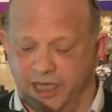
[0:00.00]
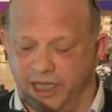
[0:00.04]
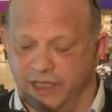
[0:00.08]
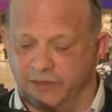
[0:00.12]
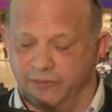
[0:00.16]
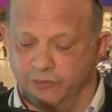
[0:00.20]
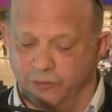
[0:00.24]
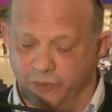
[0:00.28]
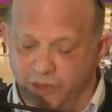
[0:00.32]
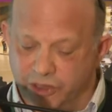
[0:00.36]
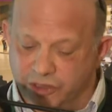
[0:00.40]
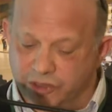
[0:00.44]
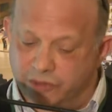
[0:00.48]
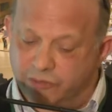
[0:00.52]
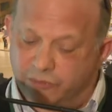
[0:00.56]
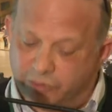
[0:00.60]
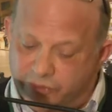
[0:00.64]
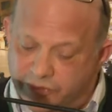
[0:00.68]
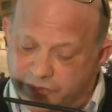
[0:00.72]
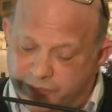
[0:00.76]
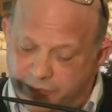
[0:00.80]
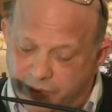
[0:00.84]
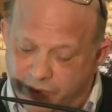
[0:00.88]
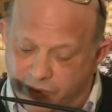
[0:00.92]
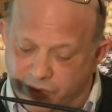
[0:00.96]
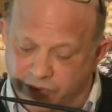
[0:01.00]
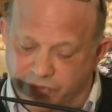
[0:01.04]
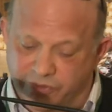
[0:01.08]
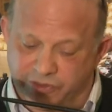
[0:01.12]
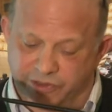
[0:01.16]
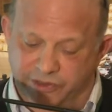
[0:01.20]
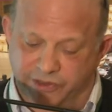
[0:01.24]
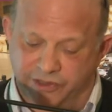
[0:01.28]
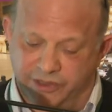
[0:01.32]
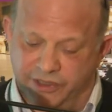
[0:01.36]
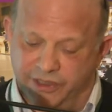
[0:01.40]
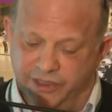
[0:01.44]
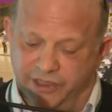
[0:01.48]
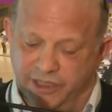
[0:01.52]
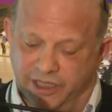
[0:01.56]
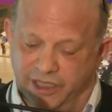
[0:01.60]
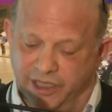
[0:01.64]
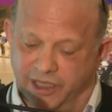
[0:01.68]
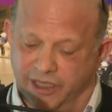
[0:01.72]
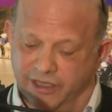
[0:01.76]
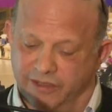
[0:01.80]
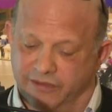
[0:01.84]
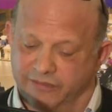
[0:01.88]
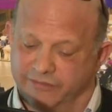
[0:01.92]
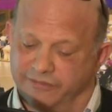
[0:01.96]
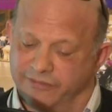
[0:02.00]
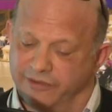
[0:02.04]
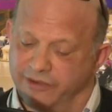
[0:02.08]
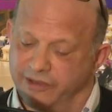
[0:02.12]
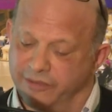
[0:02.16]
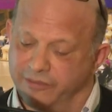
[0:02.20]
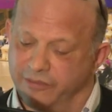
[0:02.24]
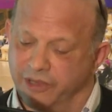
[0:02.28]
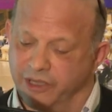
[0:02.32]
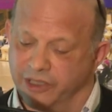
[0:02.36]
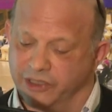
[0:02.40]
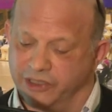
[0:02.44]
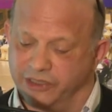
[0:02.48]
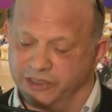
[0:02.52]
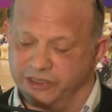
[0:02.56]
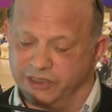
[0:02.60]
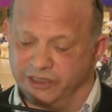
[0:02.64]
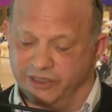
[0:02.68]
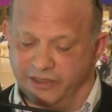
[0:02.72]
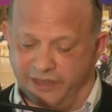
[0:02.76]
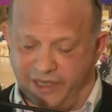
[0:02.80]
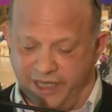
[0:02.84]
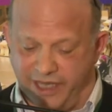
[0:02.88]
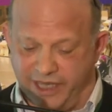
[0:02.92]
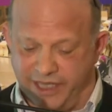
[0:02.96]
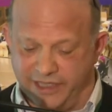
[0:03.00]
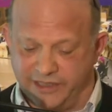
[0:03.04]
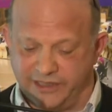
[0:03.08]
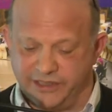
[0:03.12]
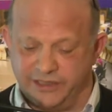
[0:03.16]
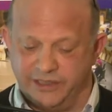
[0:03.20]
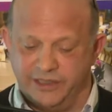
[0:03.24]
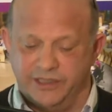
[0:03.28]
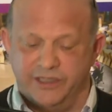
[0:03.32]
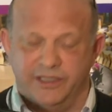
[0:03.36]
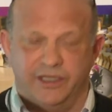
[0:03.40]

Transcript: and we should respond uh, very much to that.